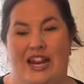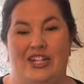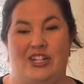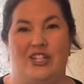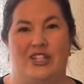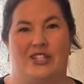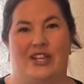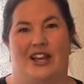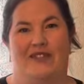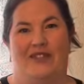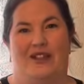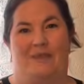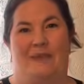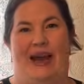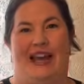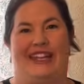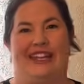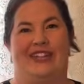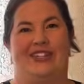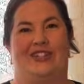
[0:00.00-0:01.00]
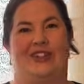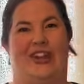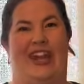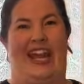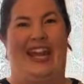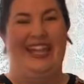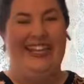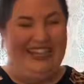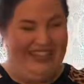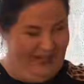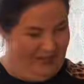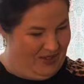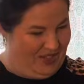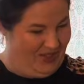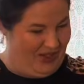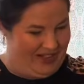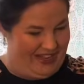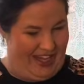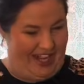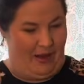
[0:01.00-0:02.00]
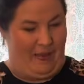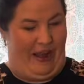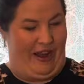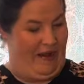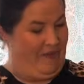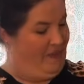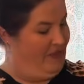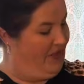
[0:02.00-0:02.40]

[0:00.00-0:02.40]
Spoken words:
just got this back yesterday. I'm so excited about it.